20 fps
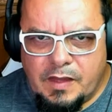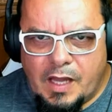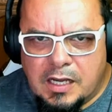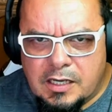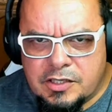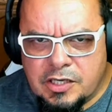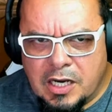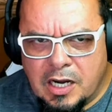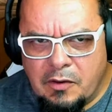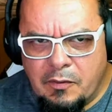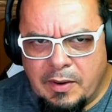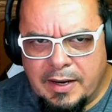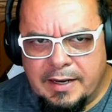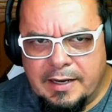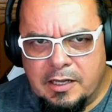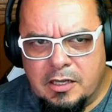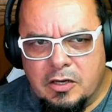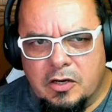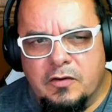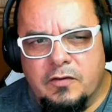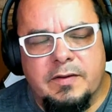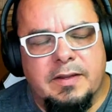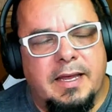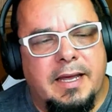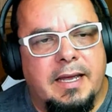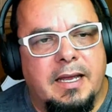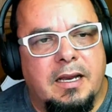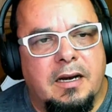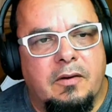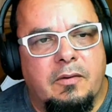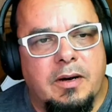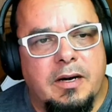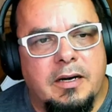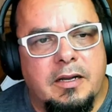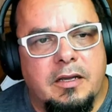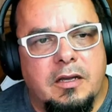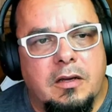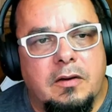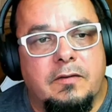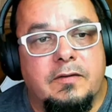So I wanted to go over that, and I wanted to
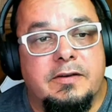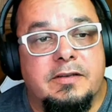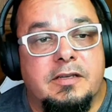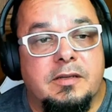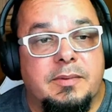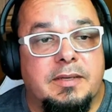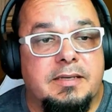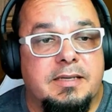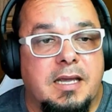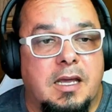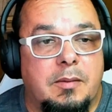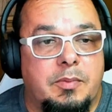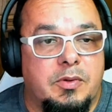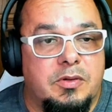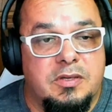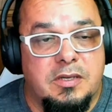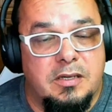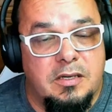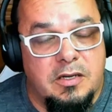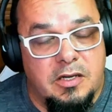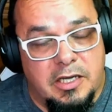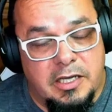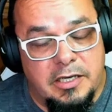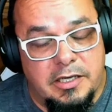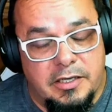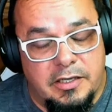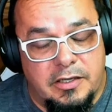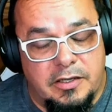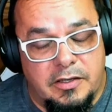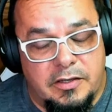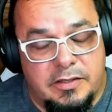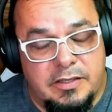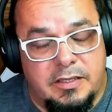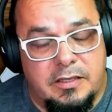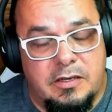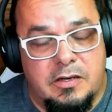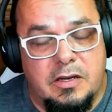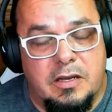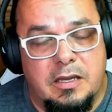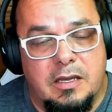go over some examples that you can use and
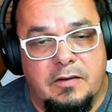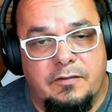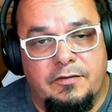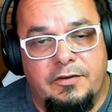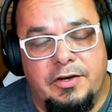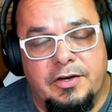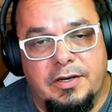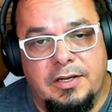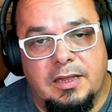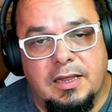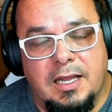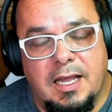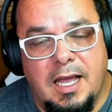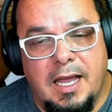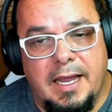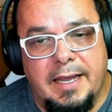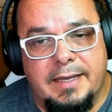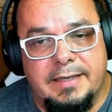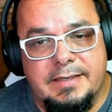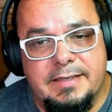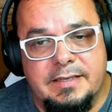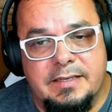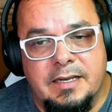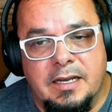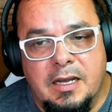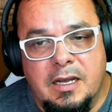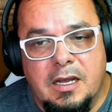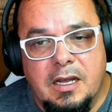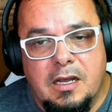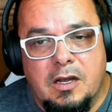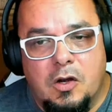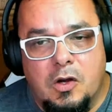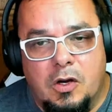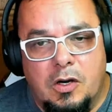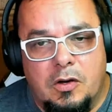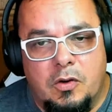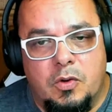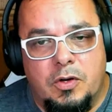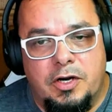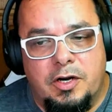you can give to your clients
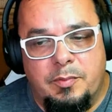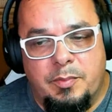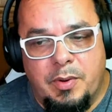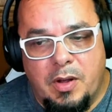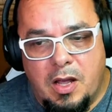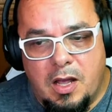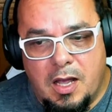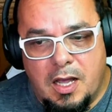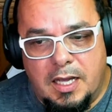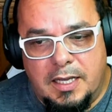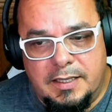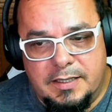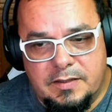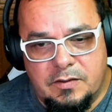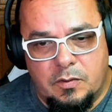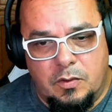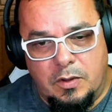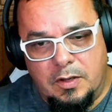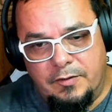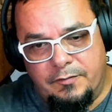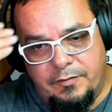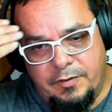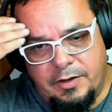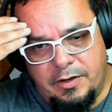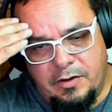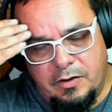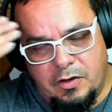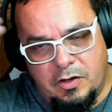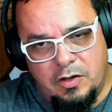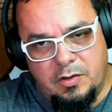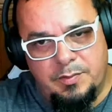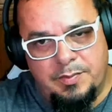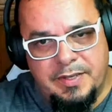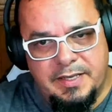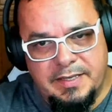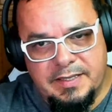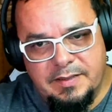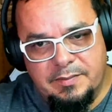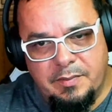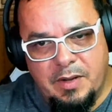or your boss or for your own
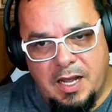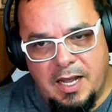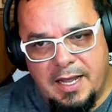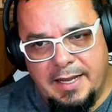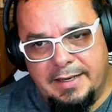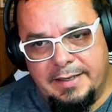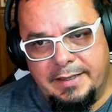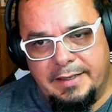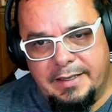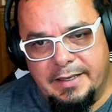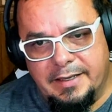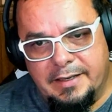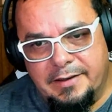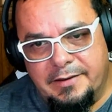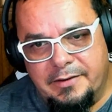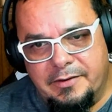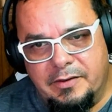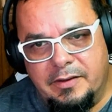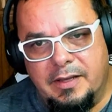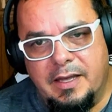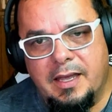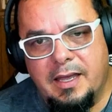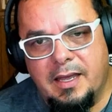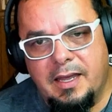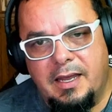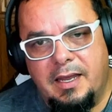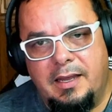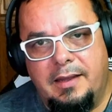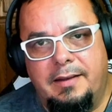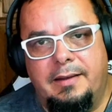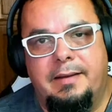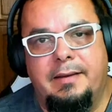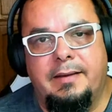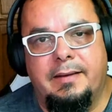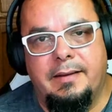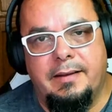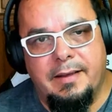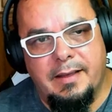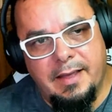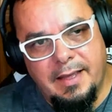peace of mind and go, hey,
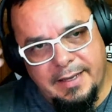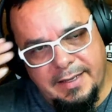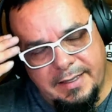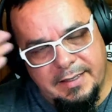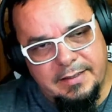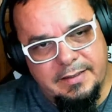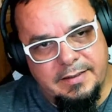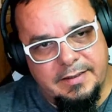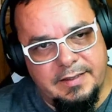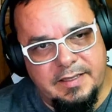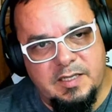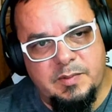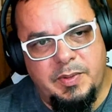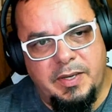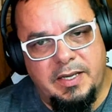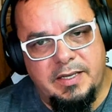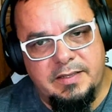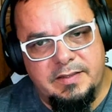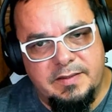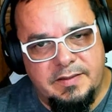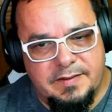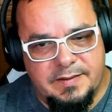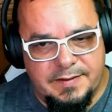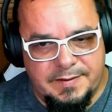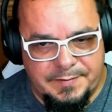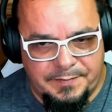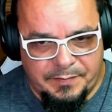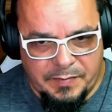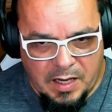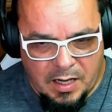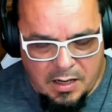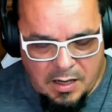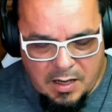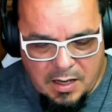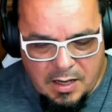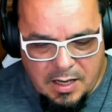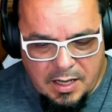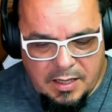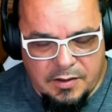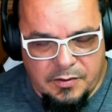I can do these pages.
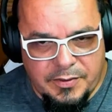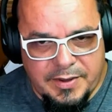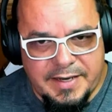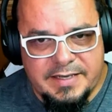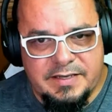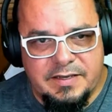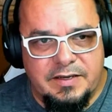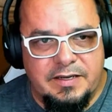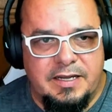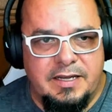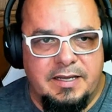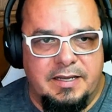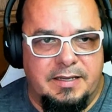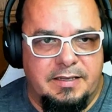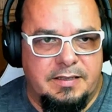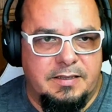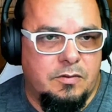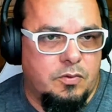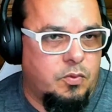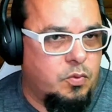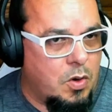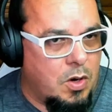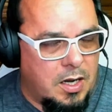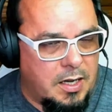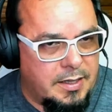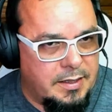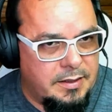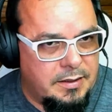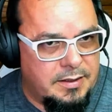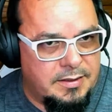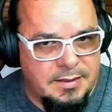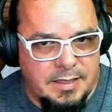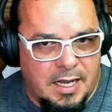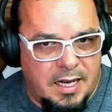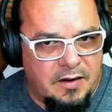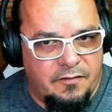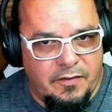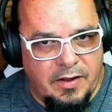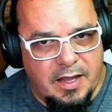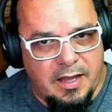And the reason is, one, it's
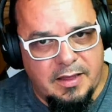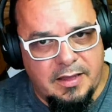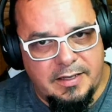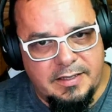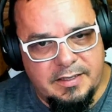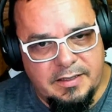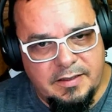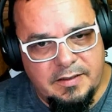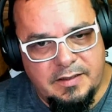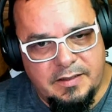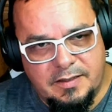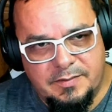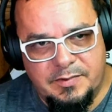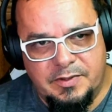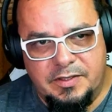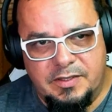not a violation of terms of